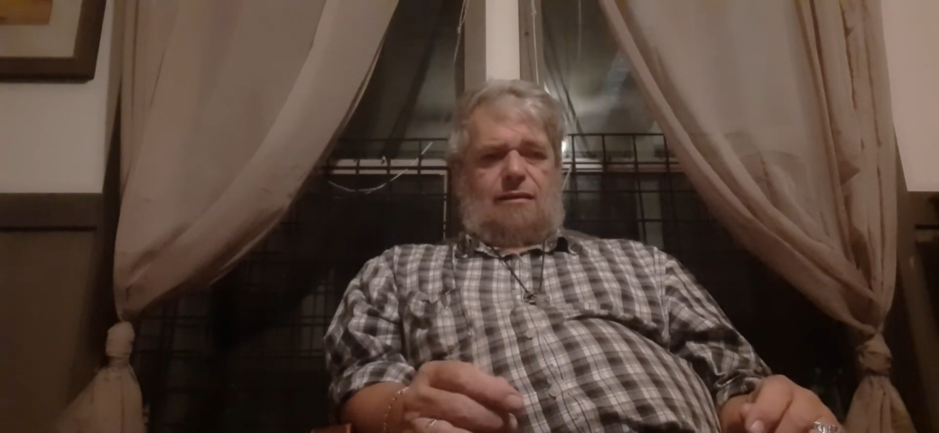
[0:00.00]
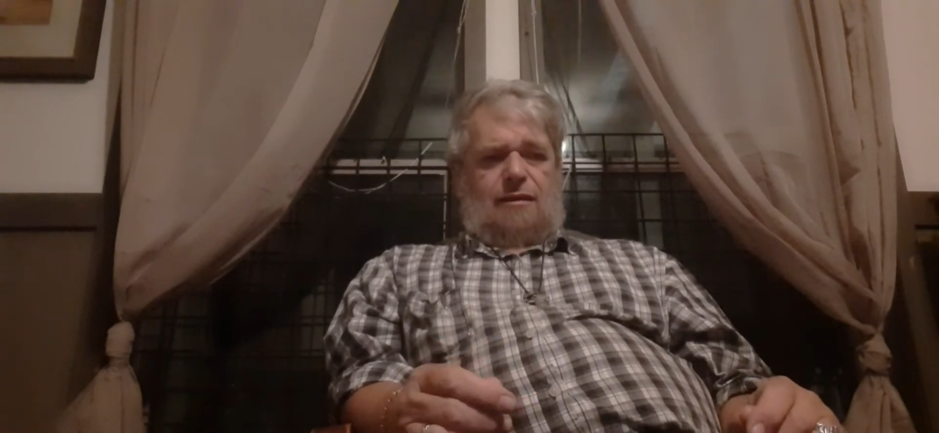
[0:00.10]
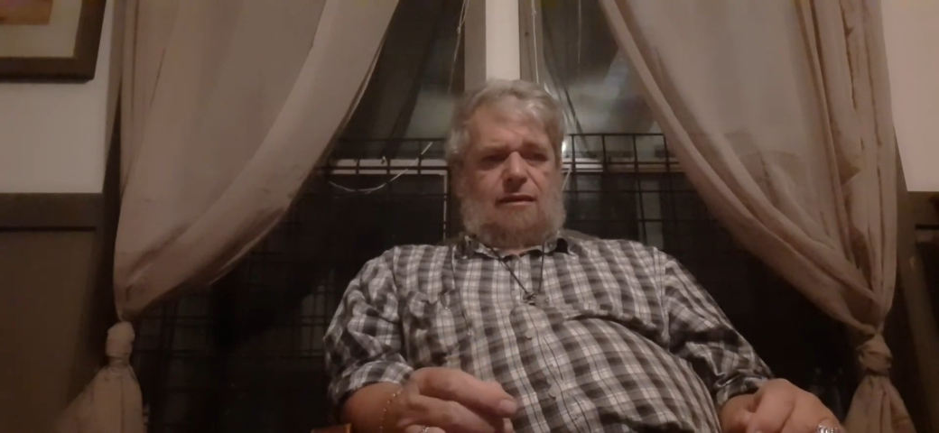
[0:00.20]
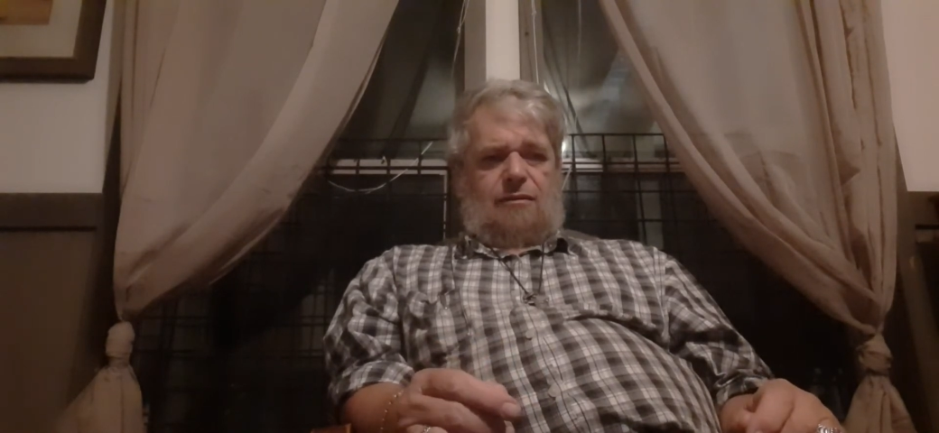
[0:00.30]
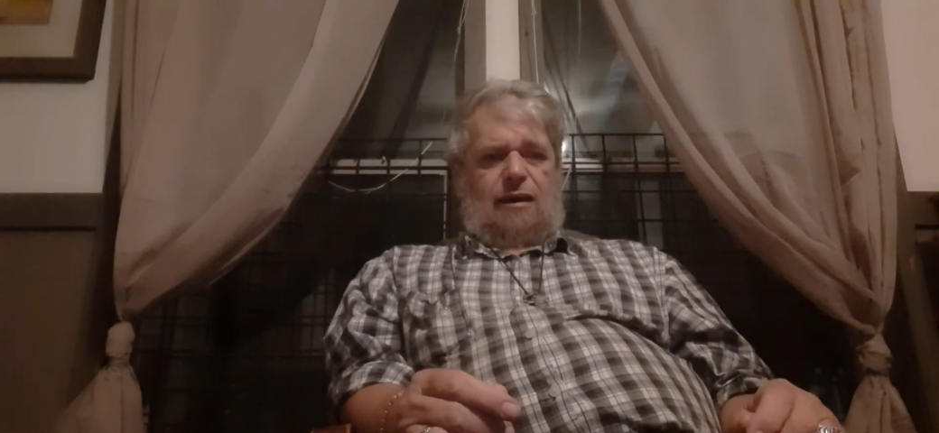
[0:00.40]

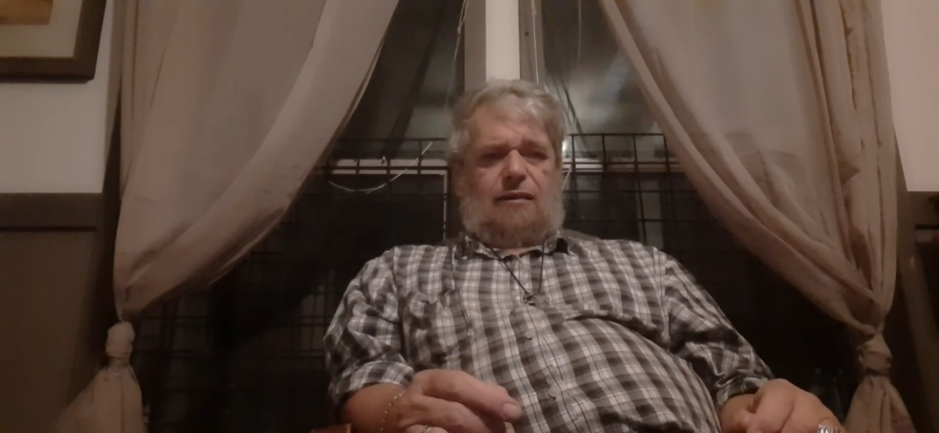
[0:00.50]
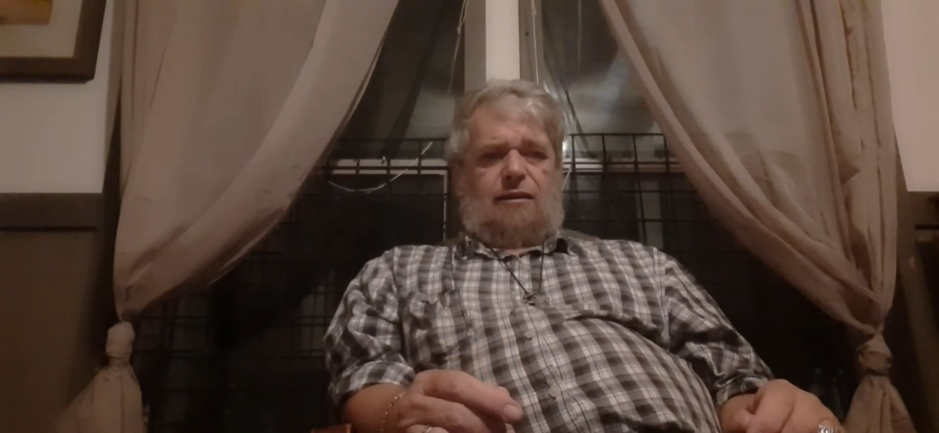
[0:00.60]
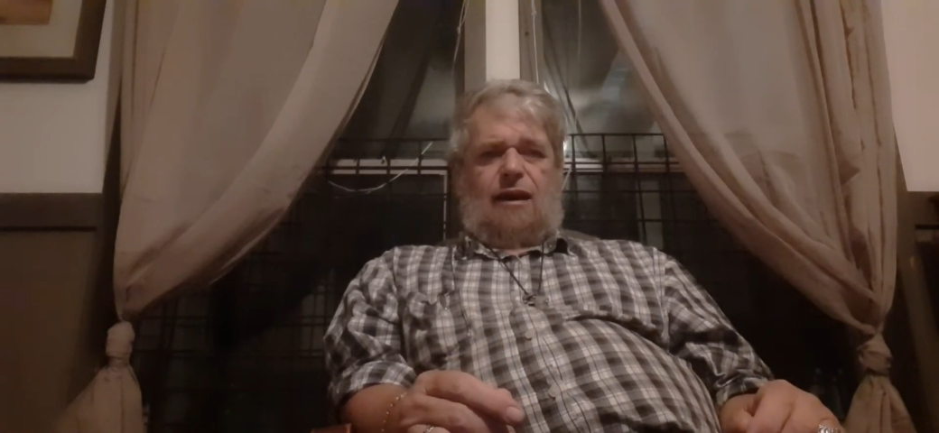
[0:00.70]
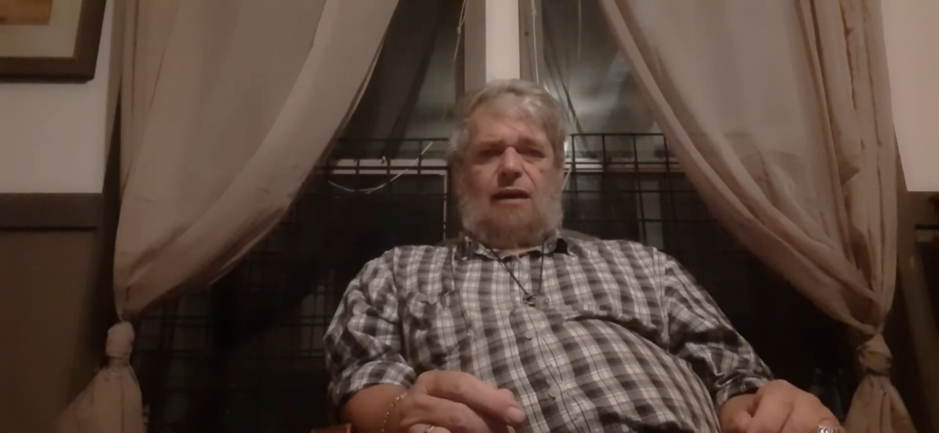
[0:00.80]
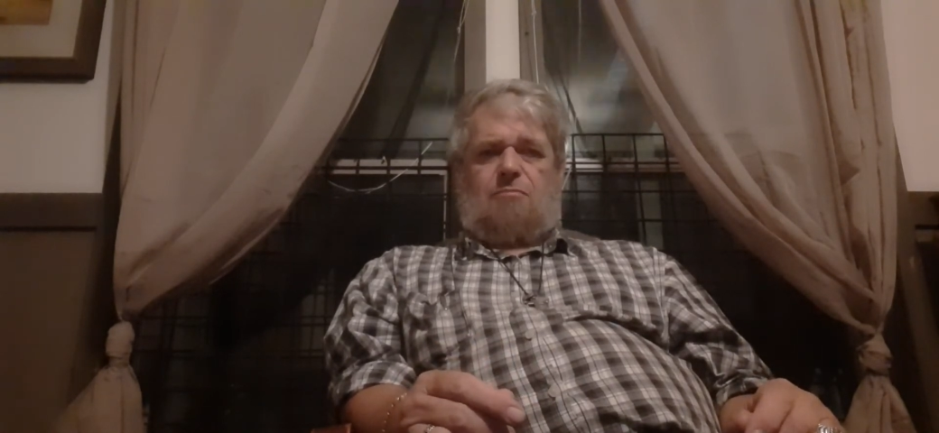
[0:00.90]
in that
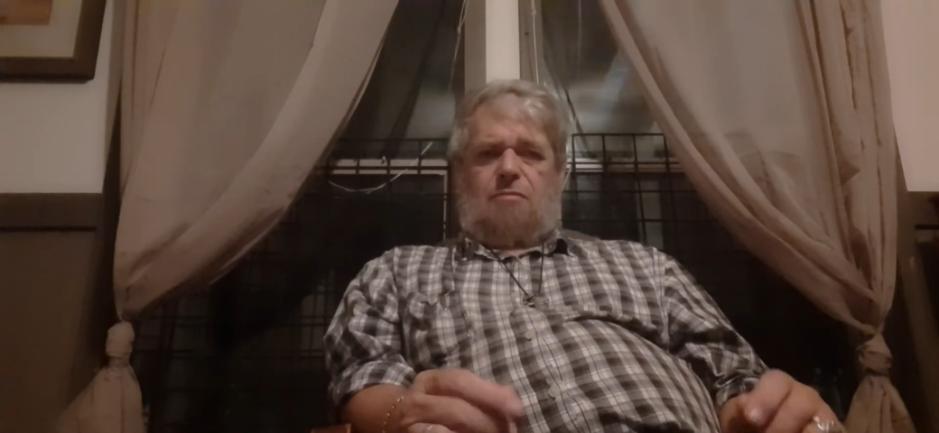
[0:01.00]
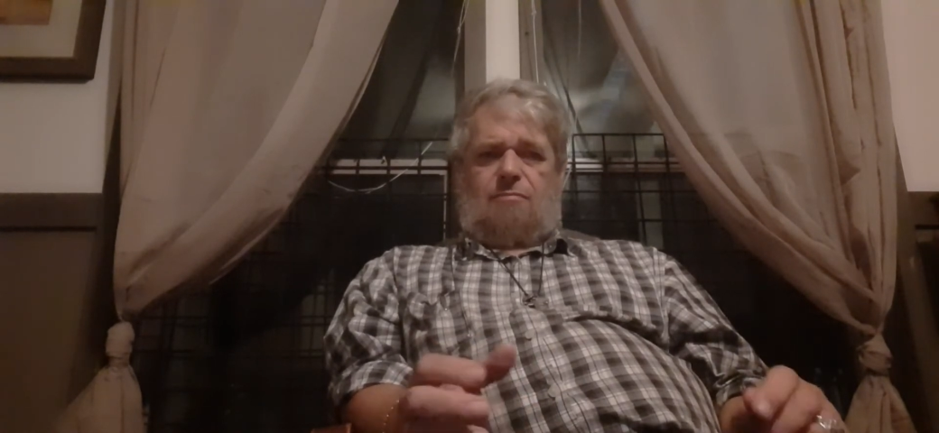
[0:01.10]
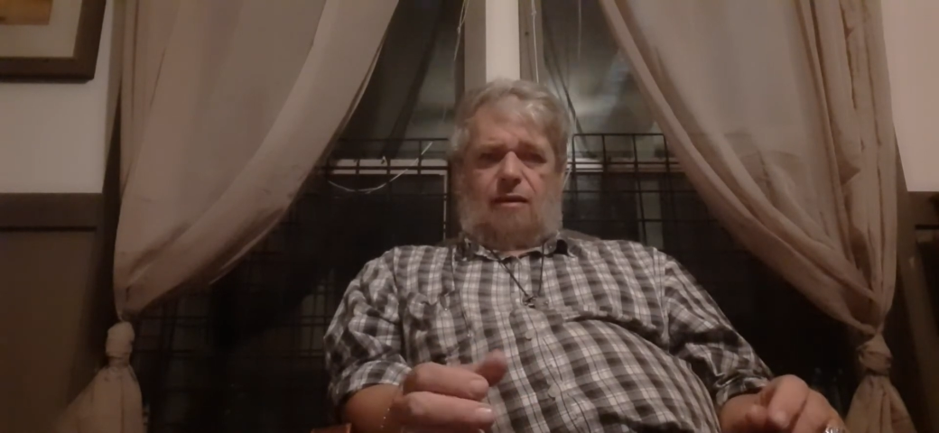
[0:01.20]
time,